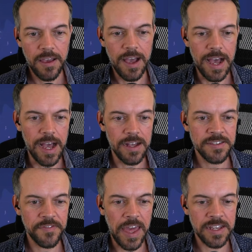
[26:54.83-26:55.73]
it's
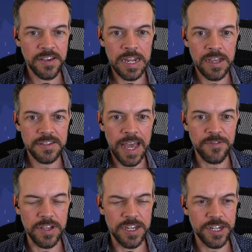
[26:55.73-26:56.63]
not that exciting because I have
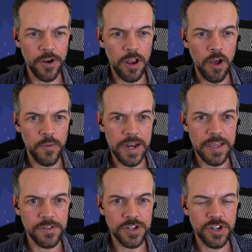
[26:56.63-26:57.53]
a legendary already
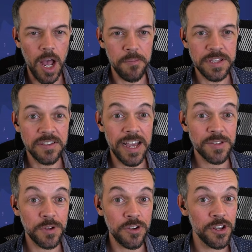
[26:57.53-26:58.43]
in the shop. It's
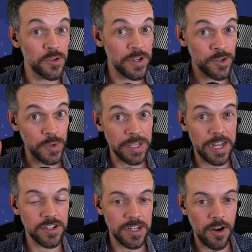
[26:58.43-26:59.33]
nice when you can do it to a
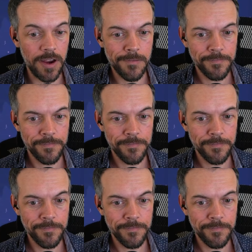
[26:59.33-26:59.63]
legendary.